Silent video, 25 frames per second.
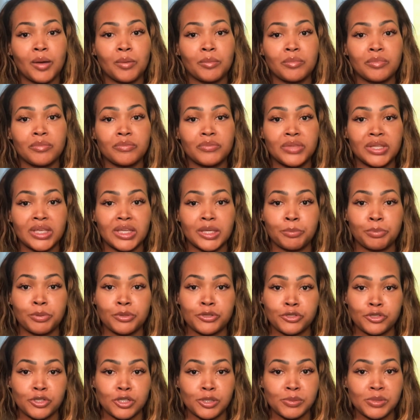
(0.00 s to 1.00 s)
The
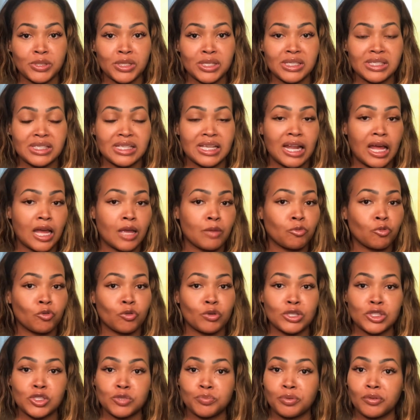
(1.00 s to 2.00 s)
prescriptions that I'm
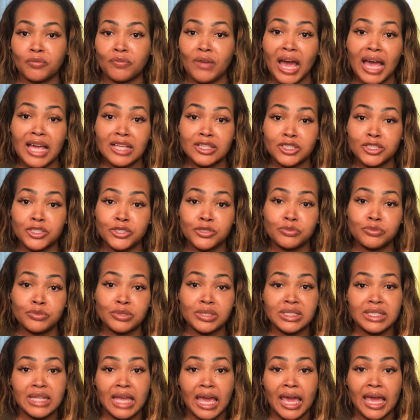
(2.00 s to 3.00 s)
going to provide to you
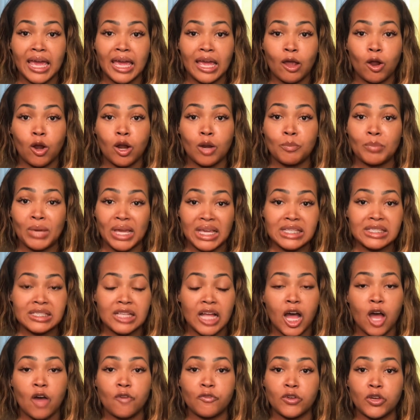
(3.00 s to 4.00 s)
today are based
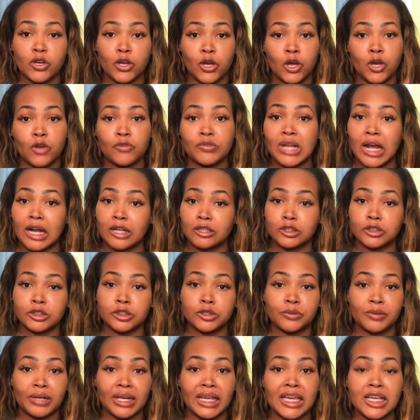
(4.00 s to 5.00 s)
off of Dr.
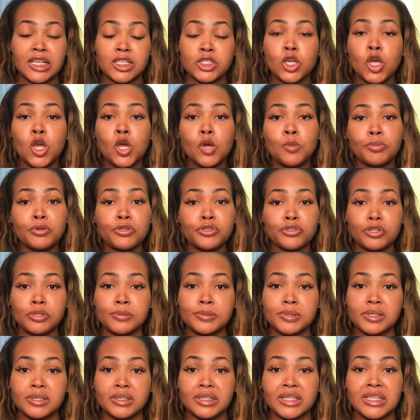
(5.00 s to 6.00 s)
Duran's
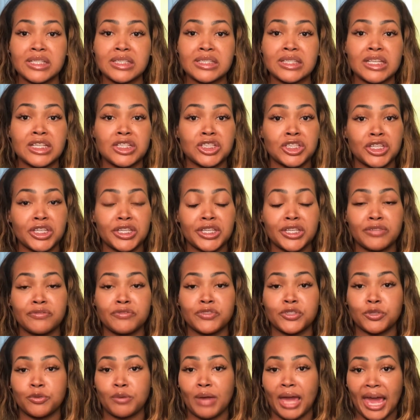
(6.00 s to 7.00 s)
prescription list that she
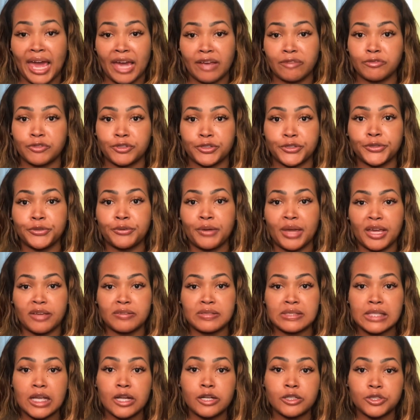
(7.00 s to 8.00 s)
gives you after you have
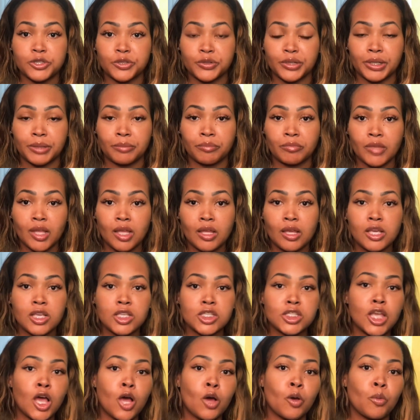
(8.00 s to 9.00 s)
surgery.
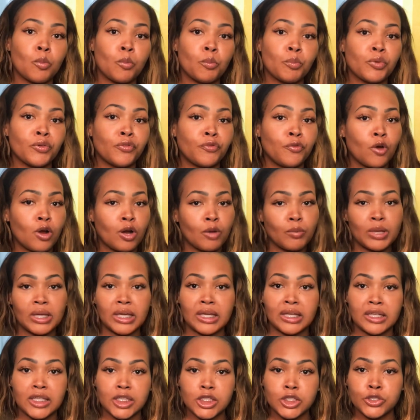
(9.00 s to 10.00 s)
So before we
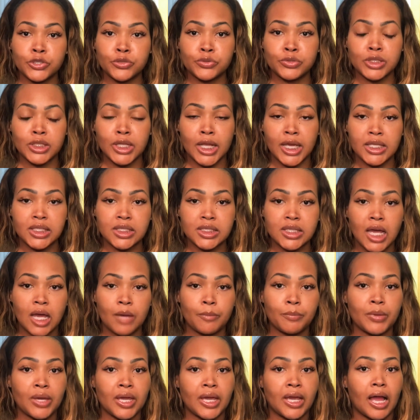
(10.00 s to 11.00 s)
get into today's
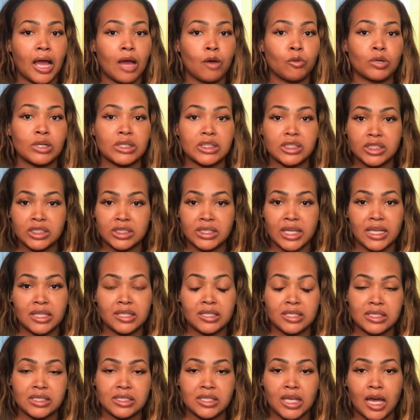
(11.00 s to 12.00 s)
topic, I want to just take
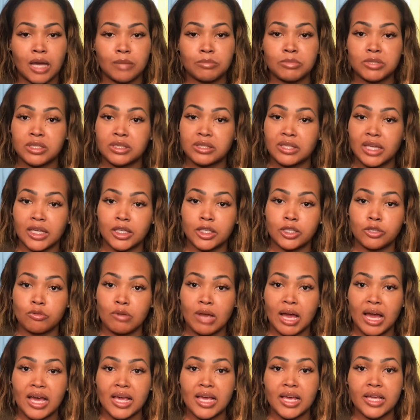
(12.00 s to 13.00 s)
this time to thank you
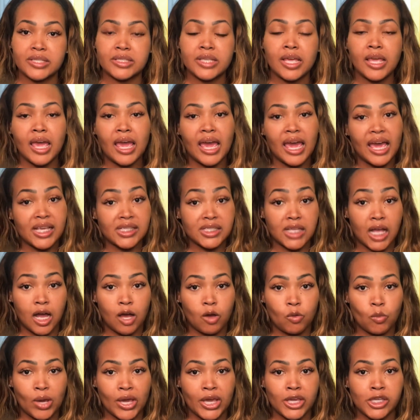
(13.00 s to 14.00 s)
guys, as
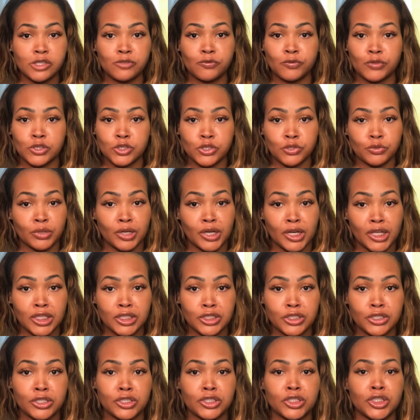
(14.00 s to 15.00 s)
always, for tuning
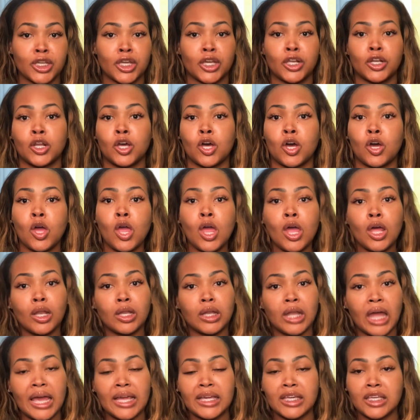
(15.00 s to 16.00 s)
into the channel,
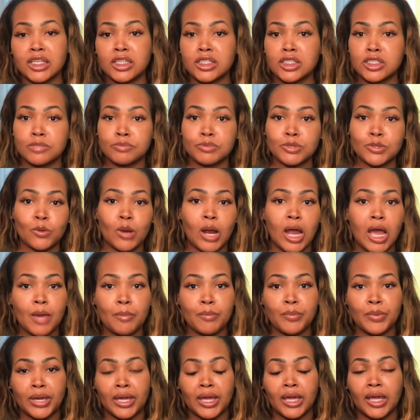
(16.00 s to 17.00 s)
liking,
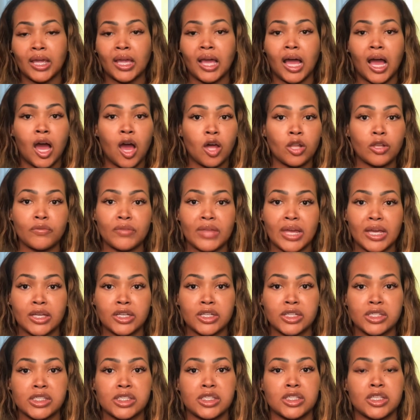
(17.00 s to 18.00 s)
subscribing, all of that
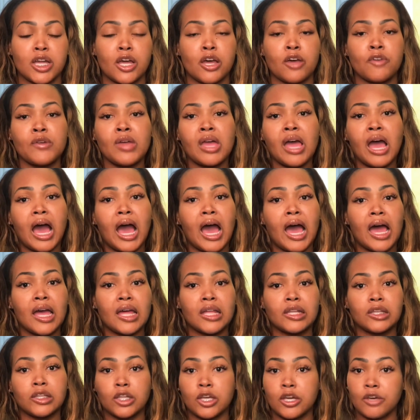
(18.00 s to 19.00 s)
good stuff.
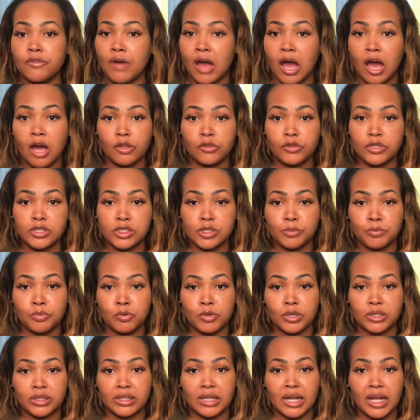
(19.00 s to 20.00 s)
I love all the
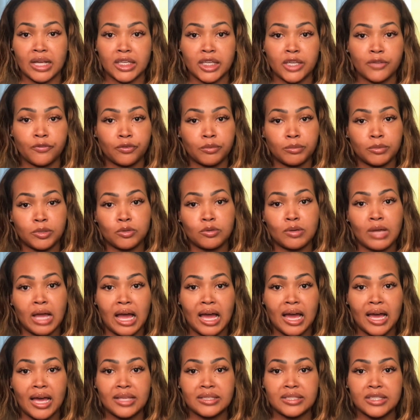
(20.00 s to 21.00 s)
support that I get from you
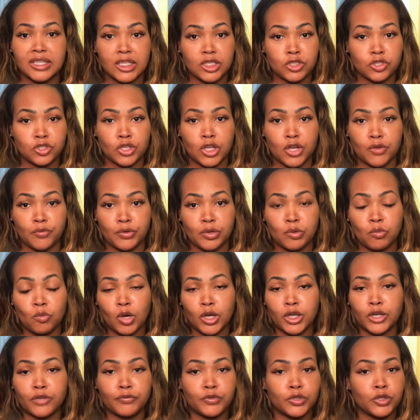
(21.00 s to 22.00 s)
guys, each and every
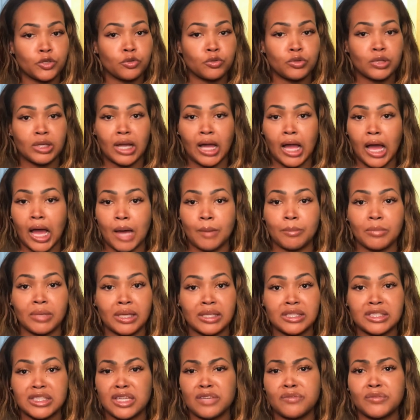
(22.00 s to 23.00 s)
one of you, the
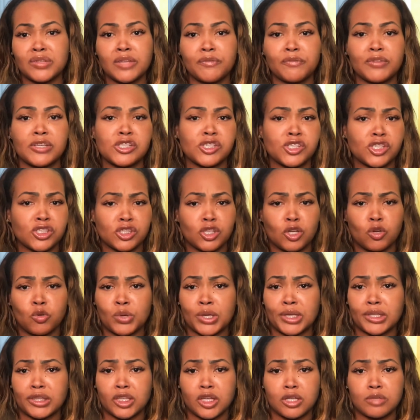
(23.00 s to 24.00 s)
comments, even if it's just a
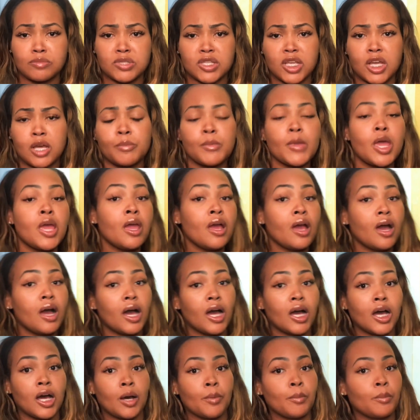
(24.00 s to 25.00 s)
quick thumbs up.
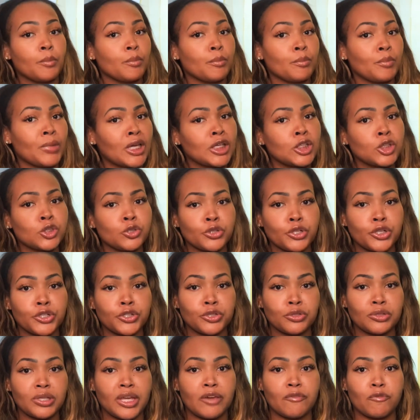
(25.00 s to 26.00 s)
Make sure to
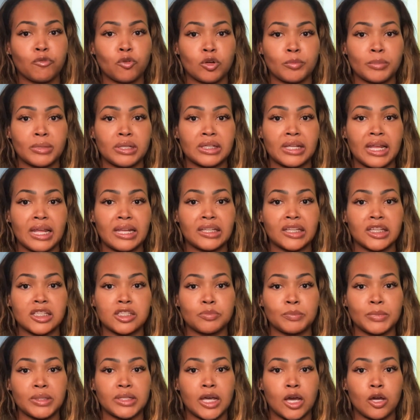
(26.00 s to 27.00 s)
do that for me. That
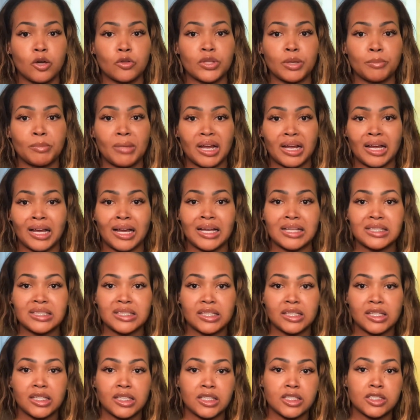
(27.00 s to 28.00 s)
lets me know that my
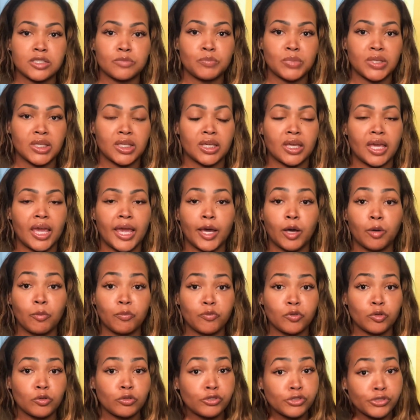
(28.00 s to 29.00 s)
content is being
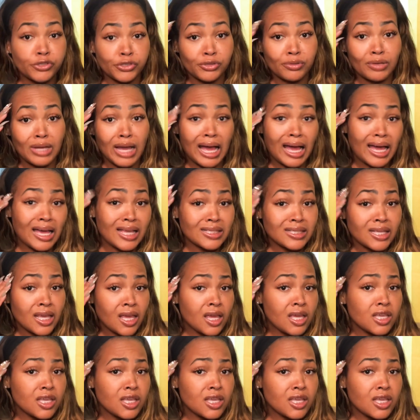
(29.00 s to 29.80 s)
helpful to you guys.